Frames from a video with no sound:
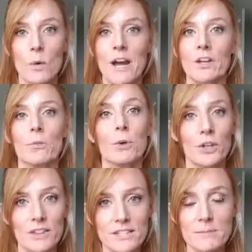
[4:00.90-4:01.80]
why you're
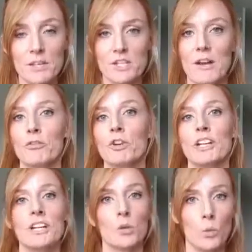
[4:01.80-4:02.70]
putting this much effort
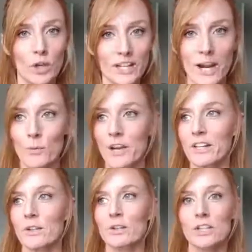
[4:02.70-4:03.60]
in. You're working out
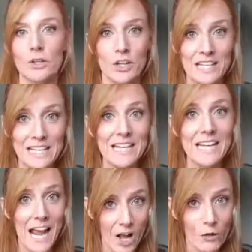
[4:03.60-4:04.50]
regularly. You're eating
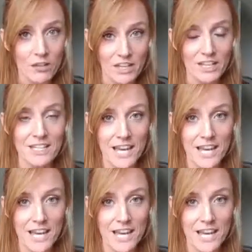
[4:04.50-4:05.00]
healthy.